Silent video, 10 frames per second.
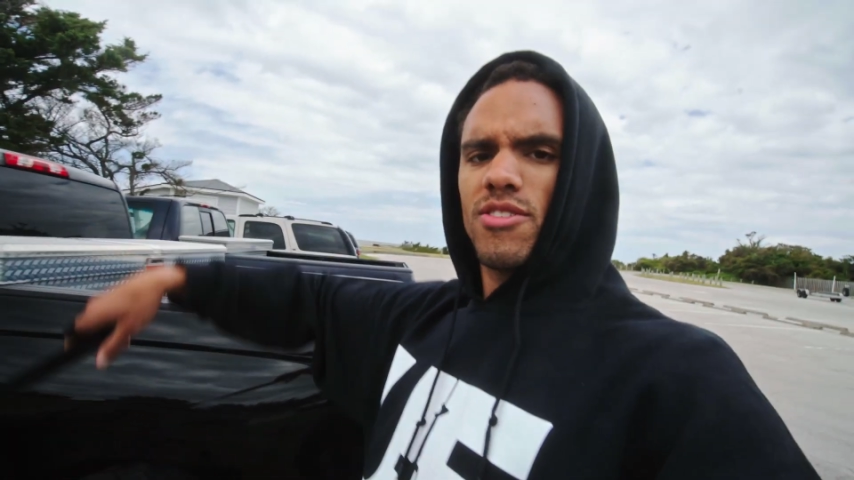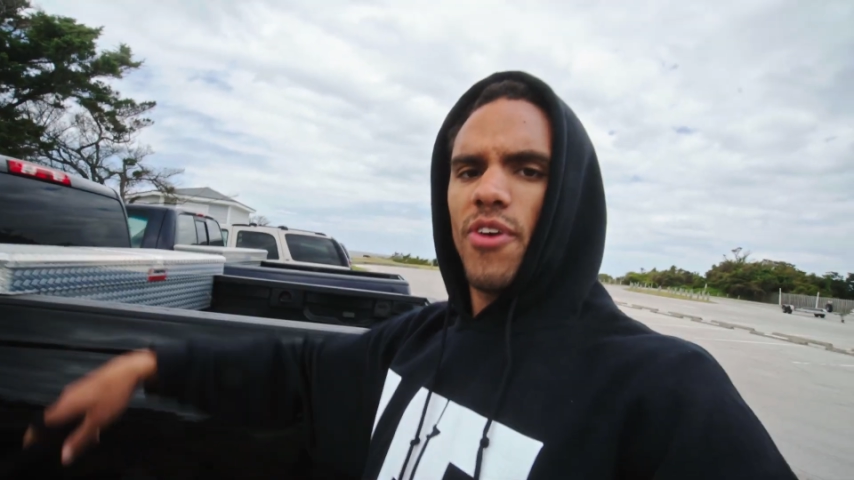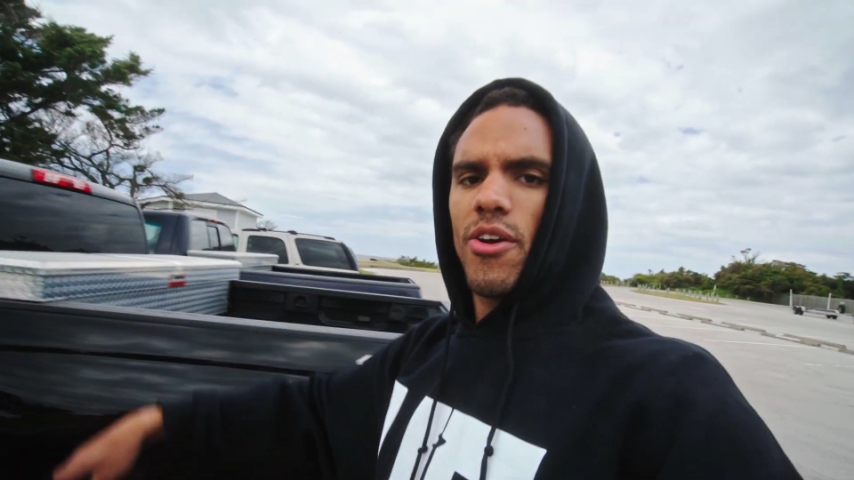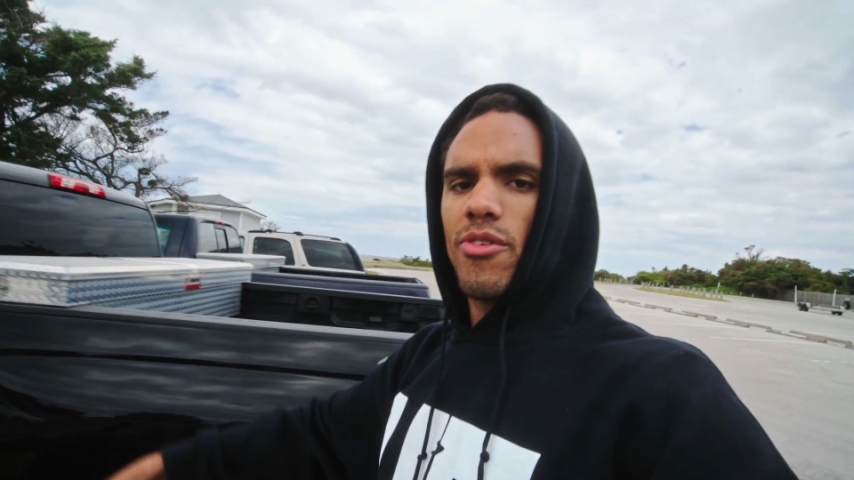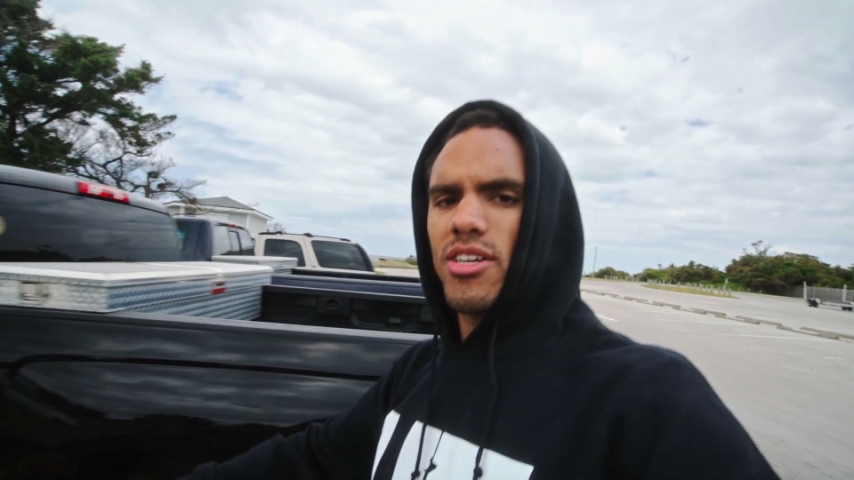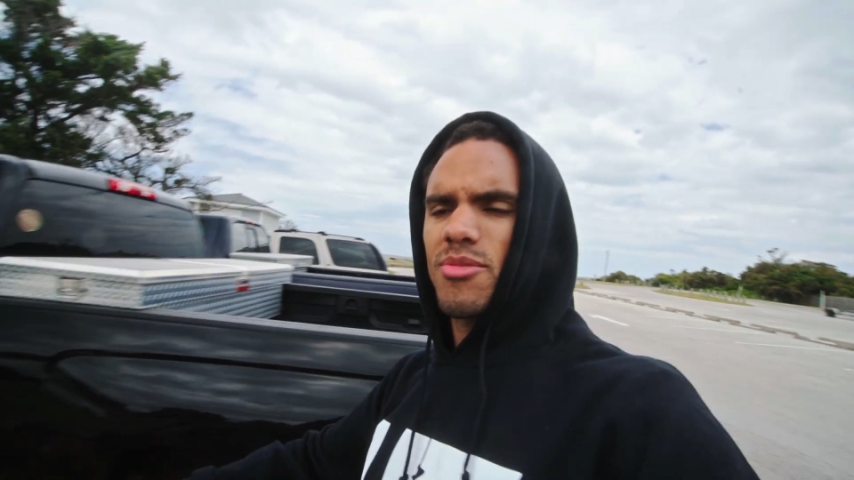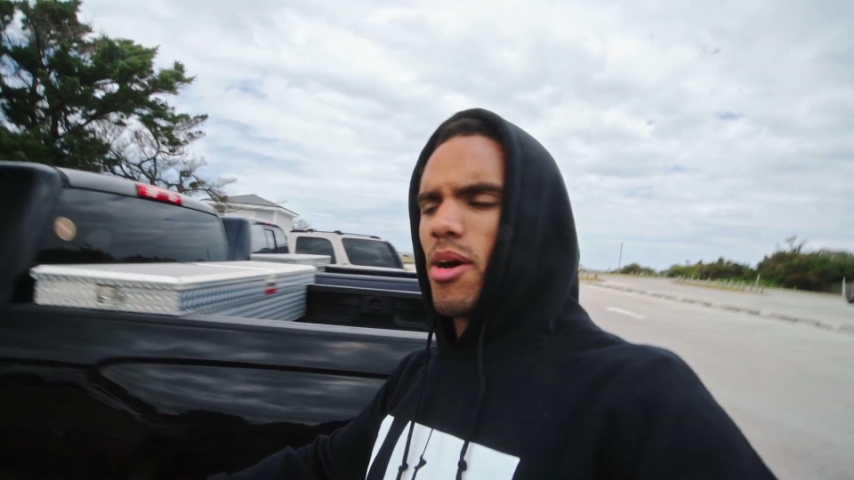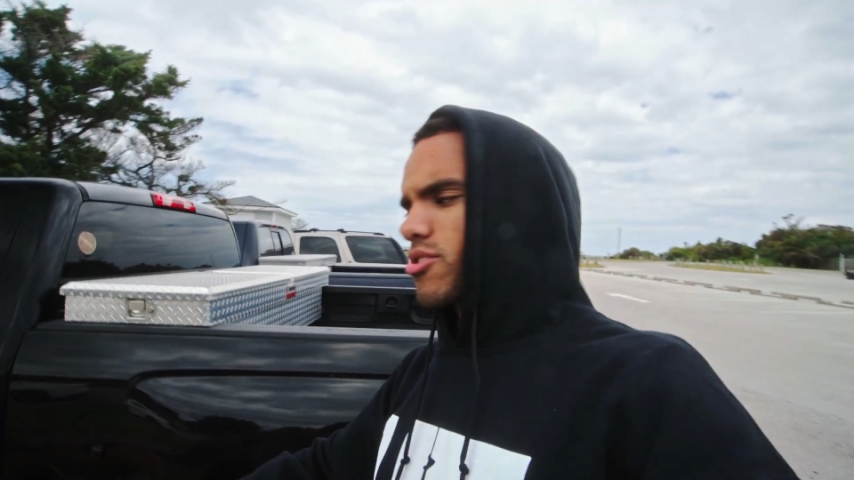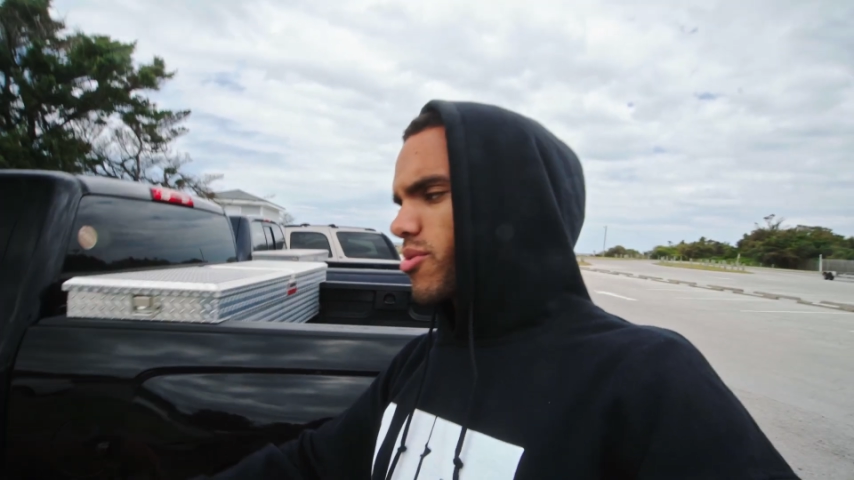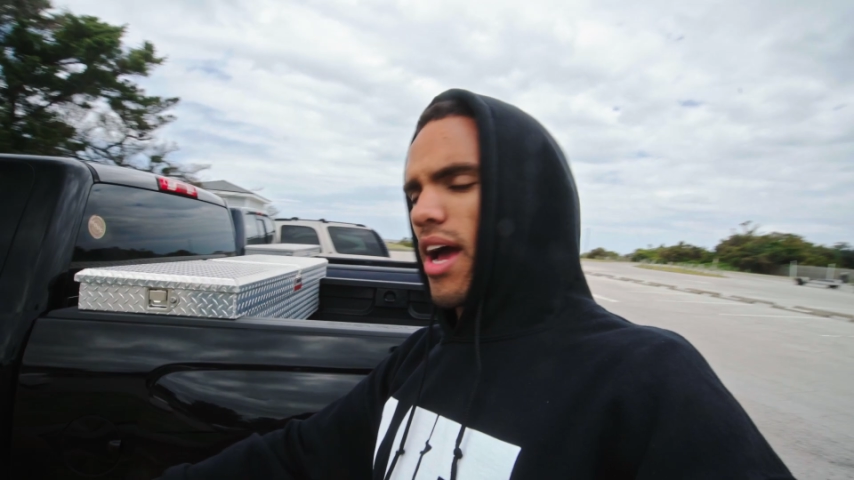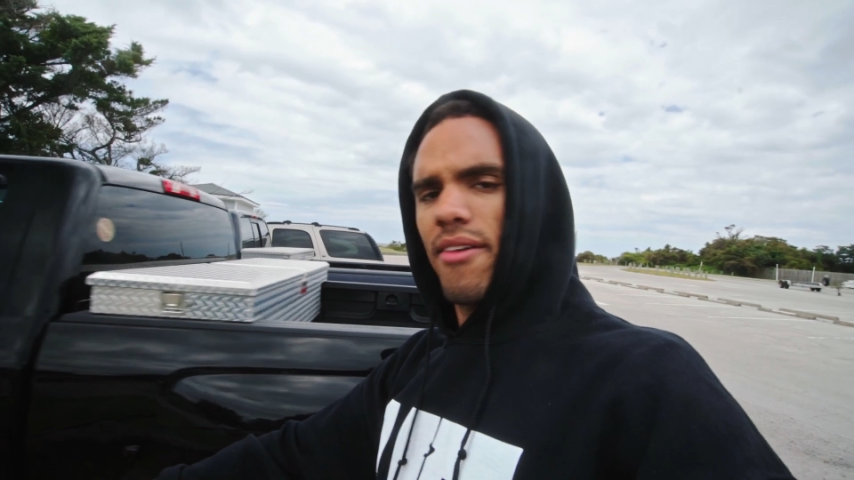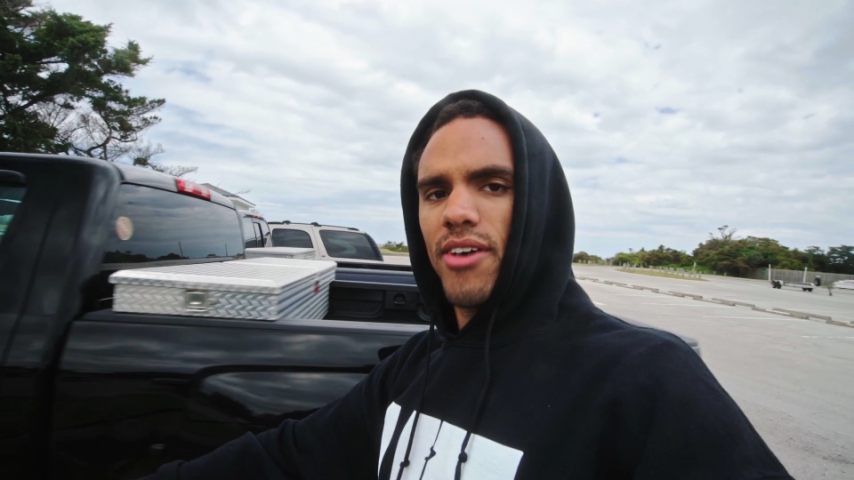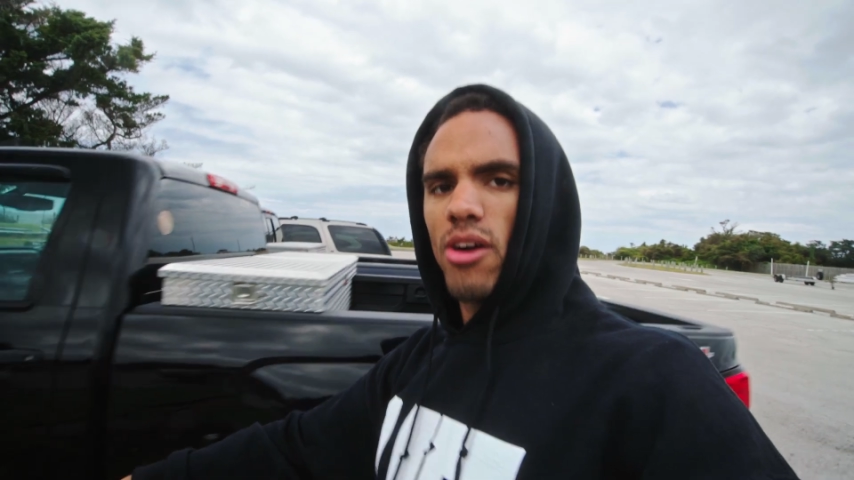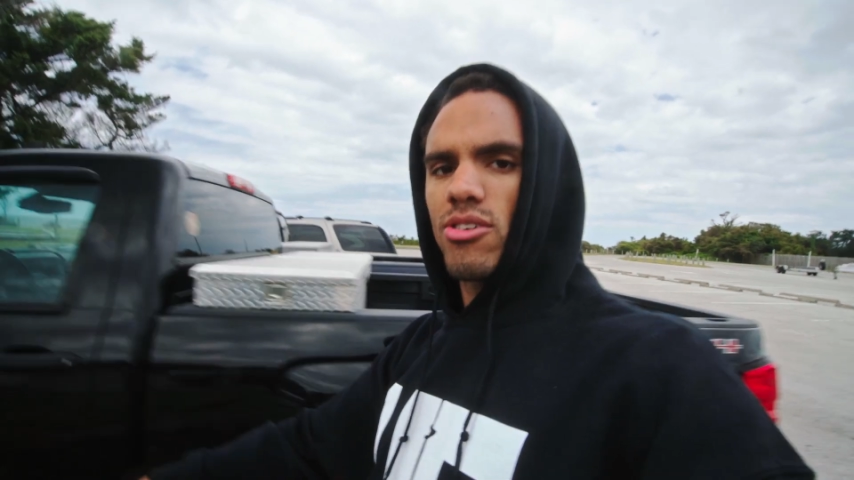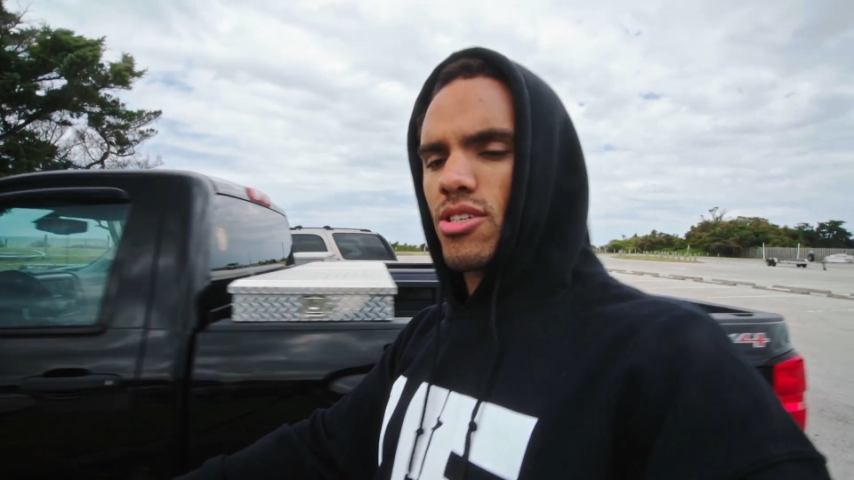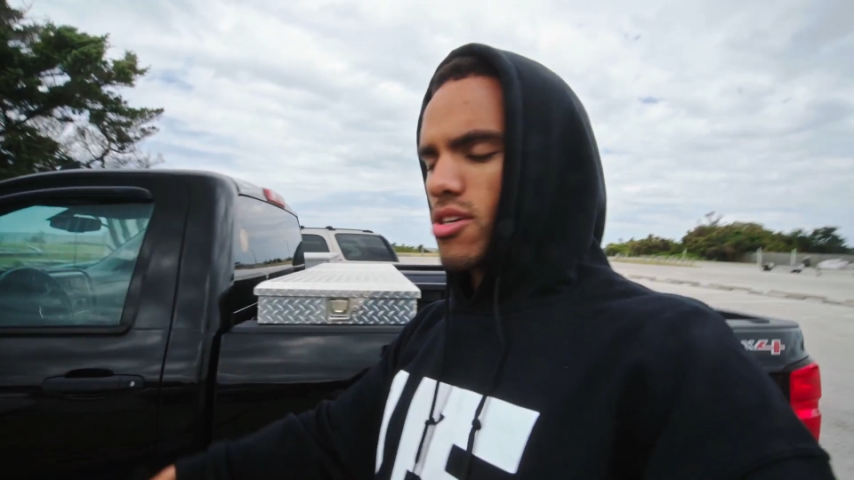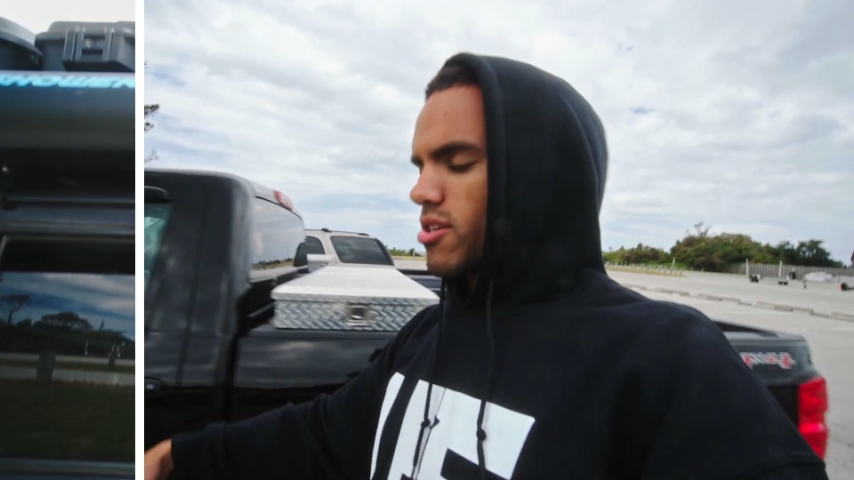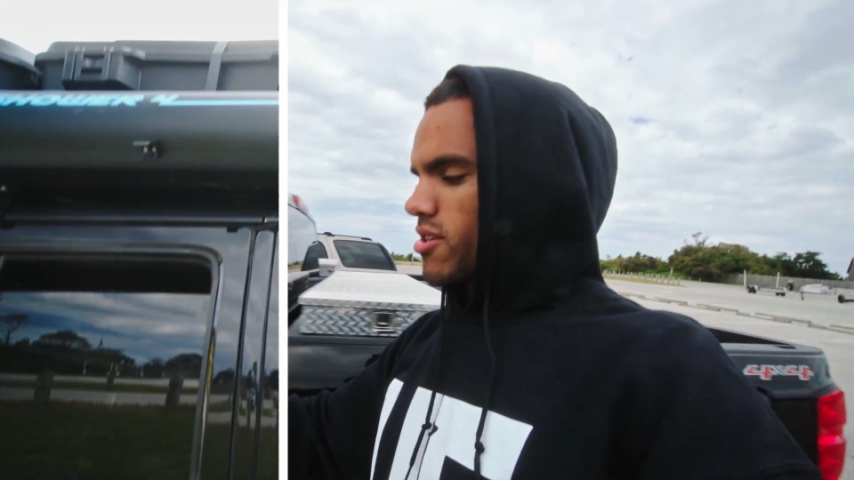This ferry ride's about 2.5 hours.